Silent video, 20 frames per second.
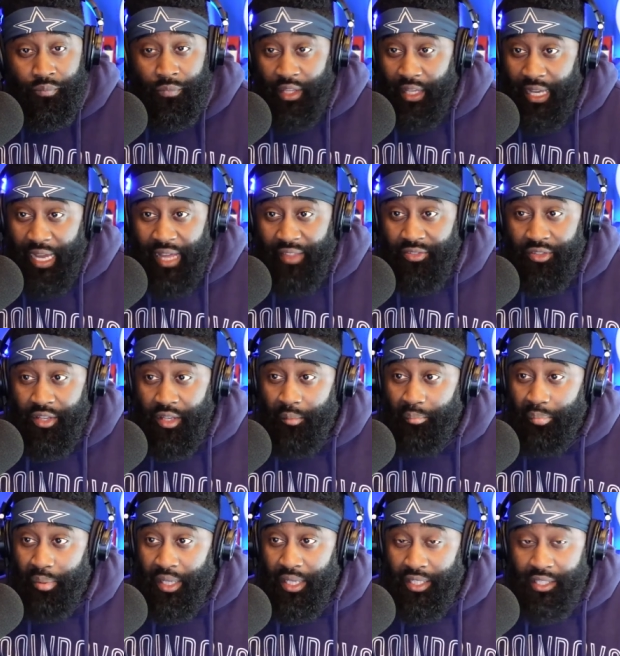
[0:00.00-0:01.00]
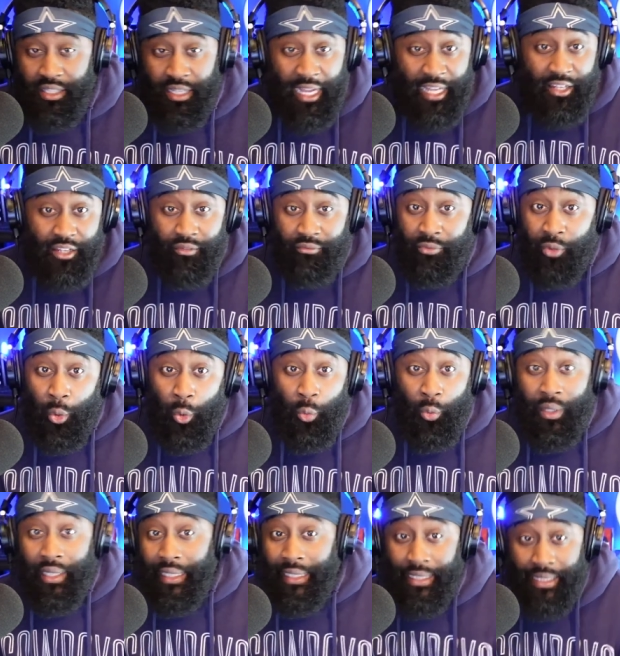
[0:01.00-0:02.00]
Got the ability, got the
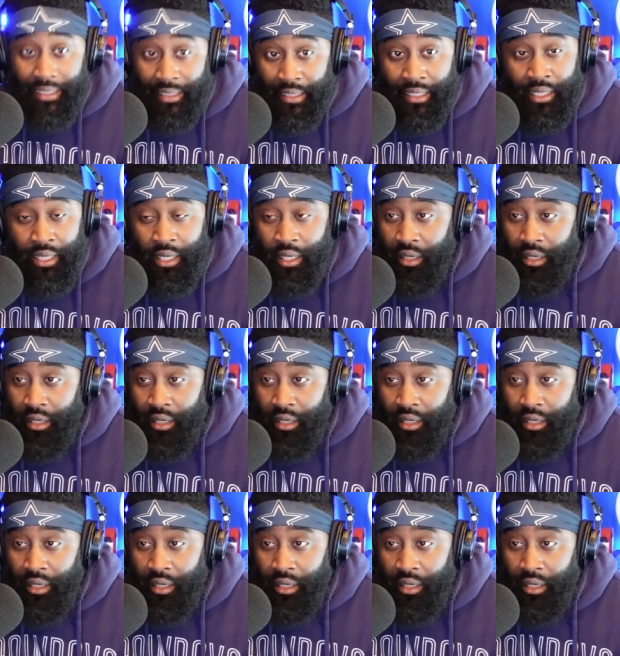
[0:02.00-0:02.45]
fluidity